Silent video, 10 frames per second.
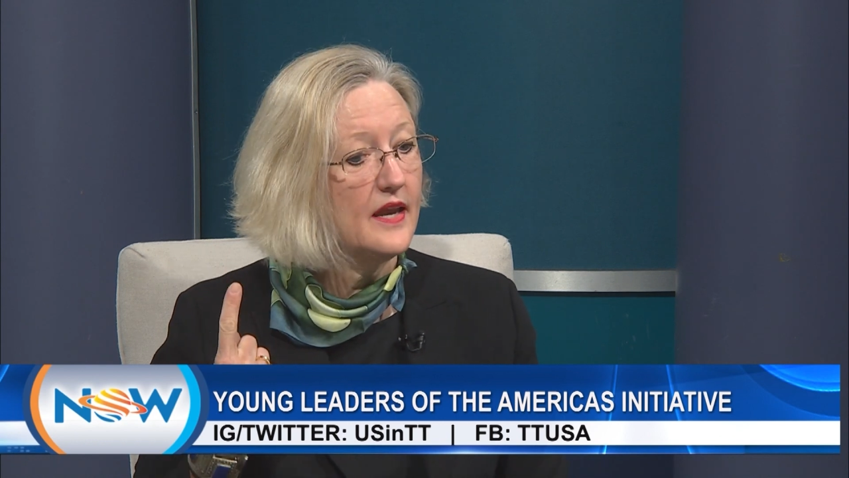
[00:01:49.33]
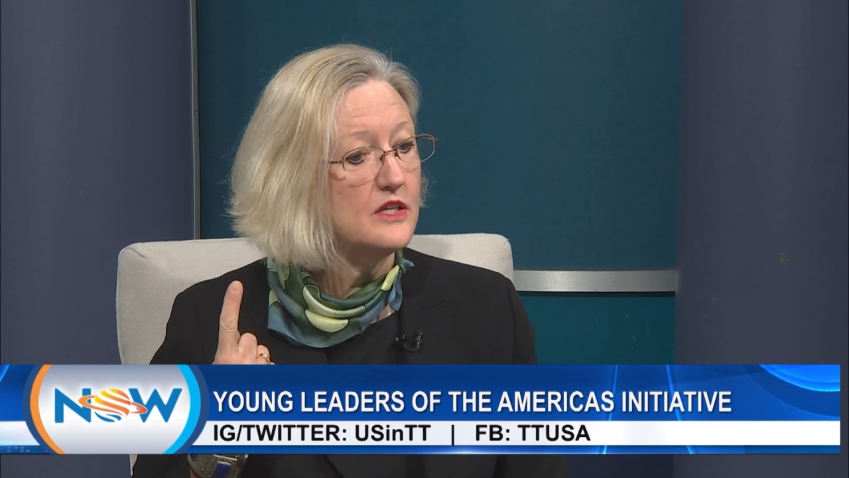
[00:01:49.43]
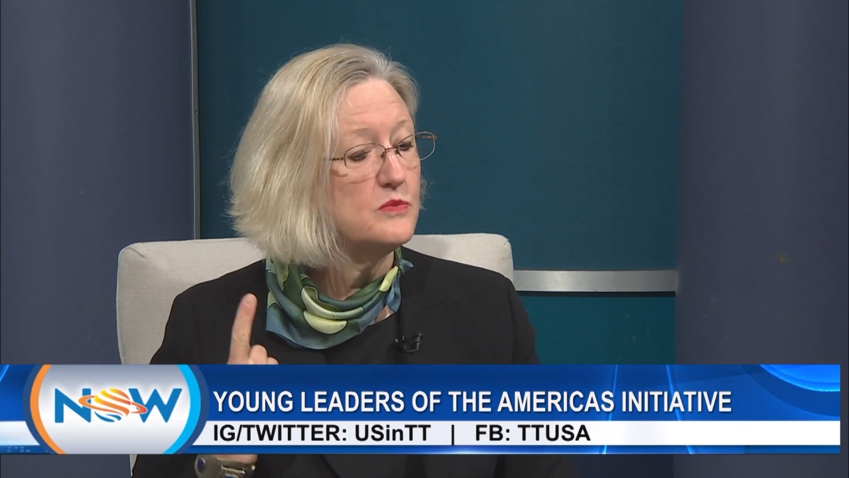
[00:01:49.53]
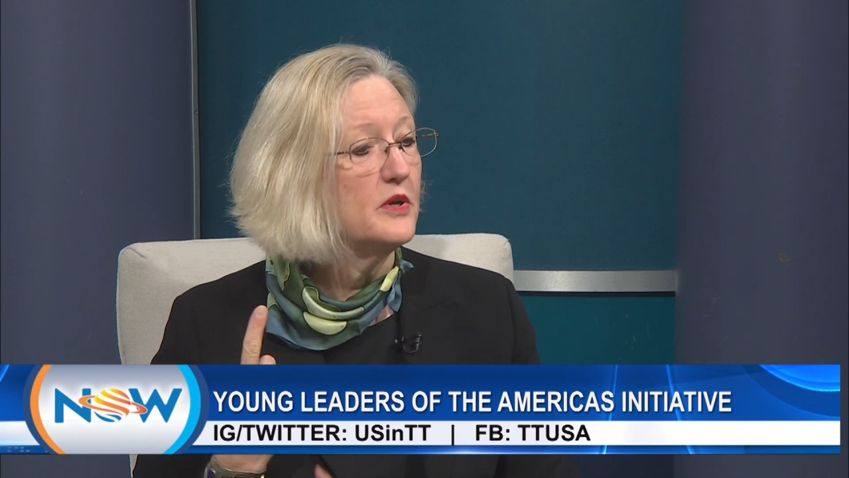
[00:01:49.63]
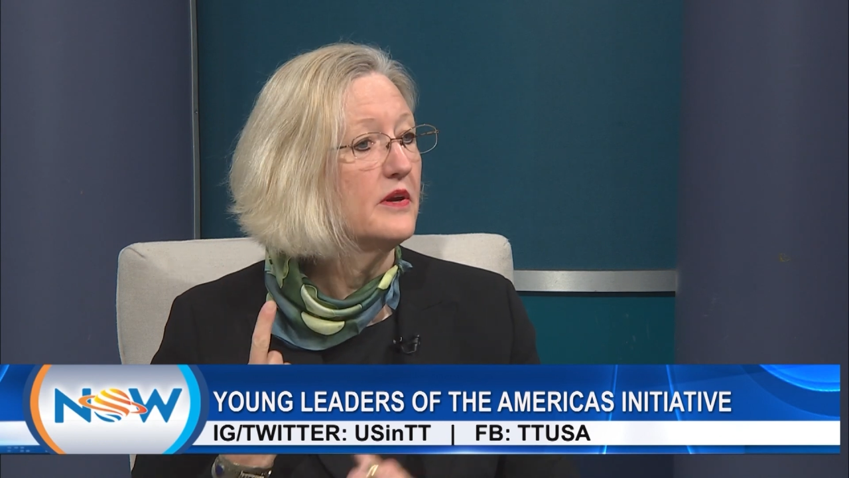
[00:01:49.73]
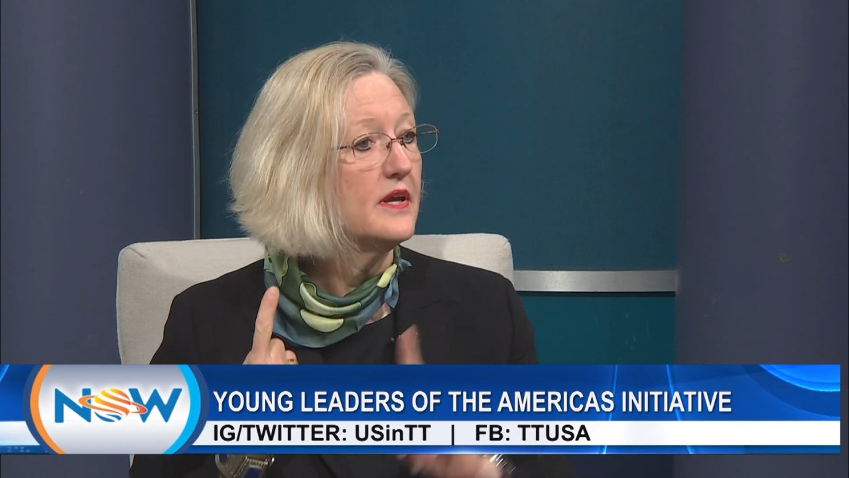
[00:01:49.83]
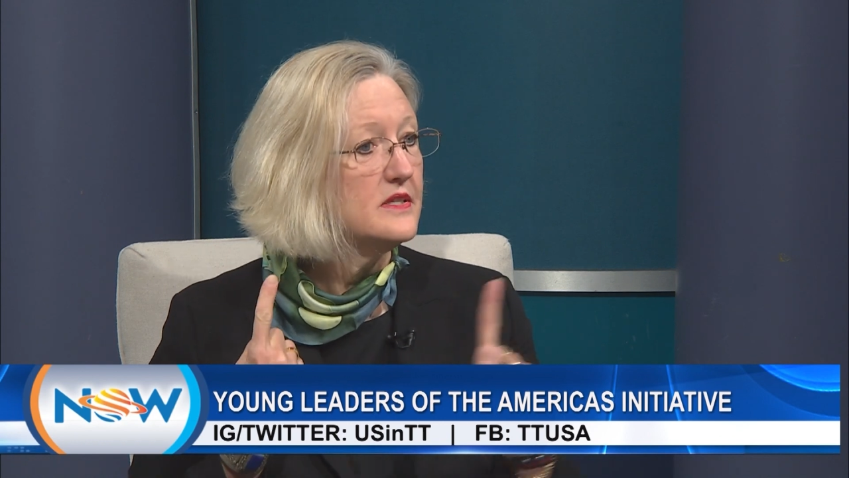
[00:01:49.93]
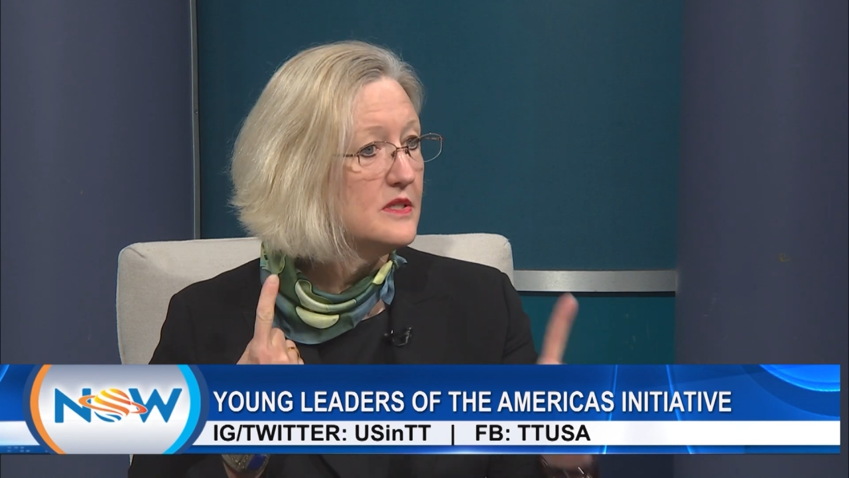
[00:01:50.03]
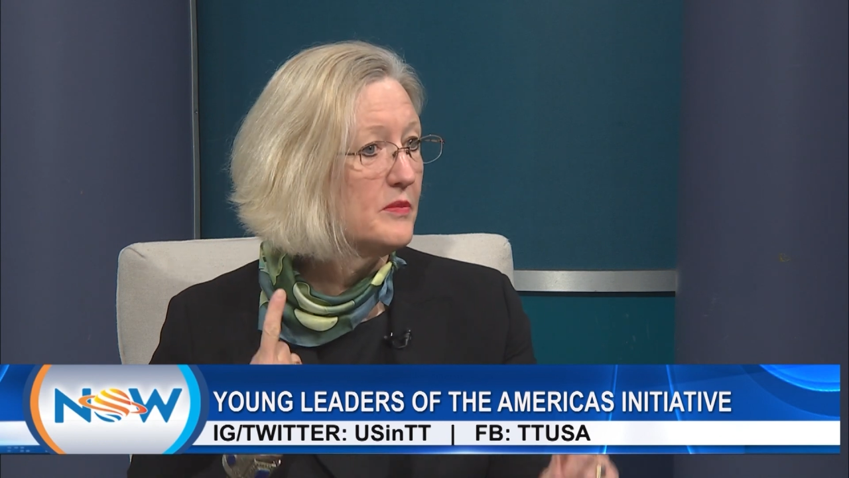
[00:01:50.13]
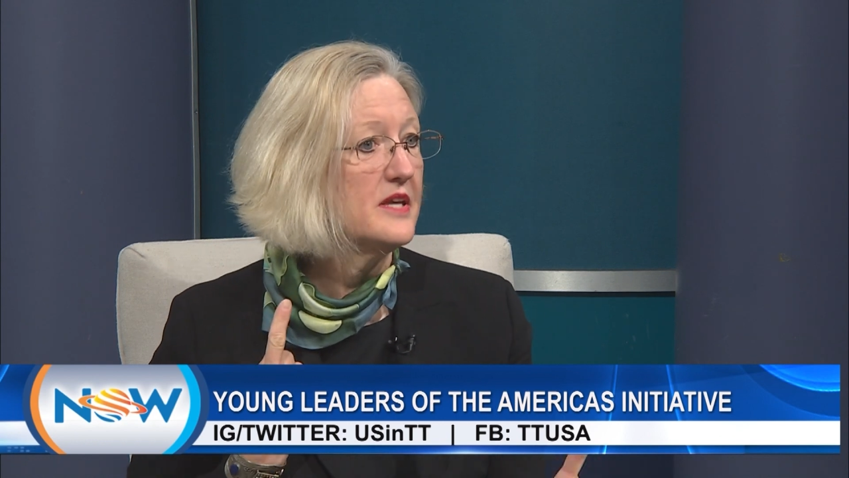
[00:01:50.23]
that
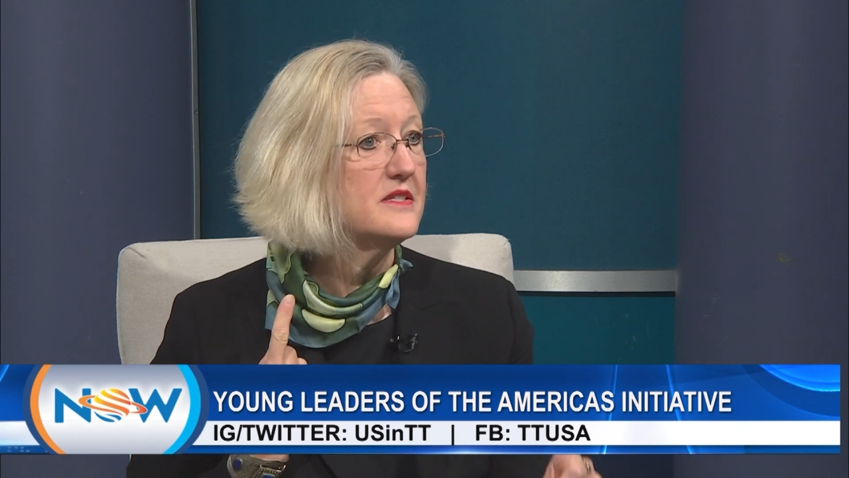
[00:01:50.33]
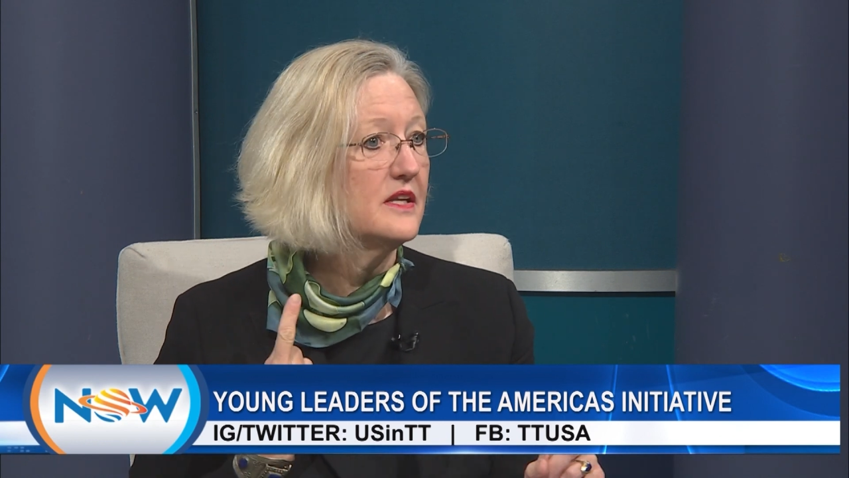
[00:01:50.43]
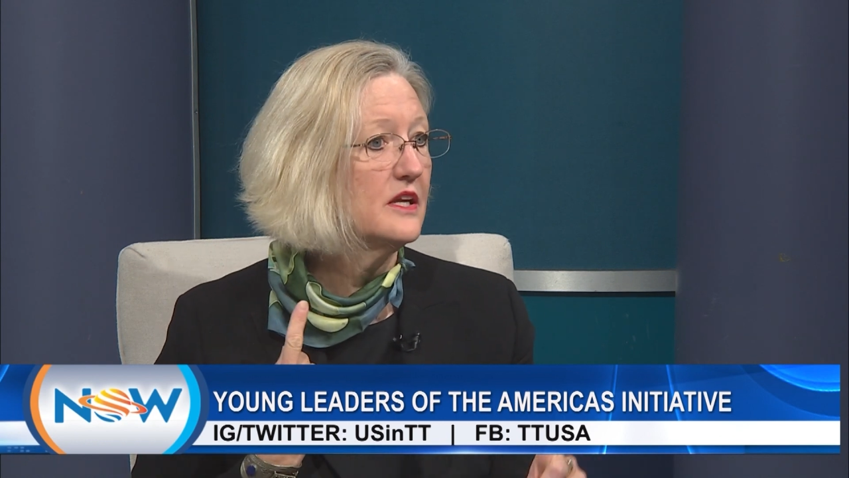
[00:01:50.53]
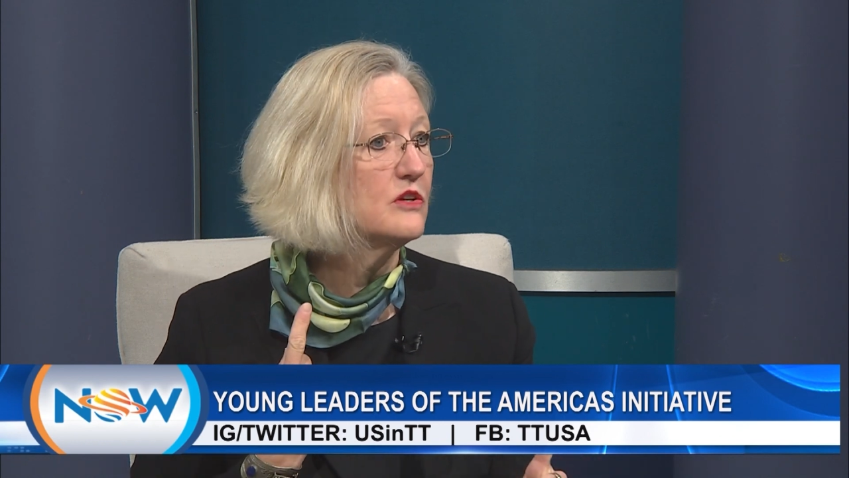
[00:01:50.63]
experience and my sitting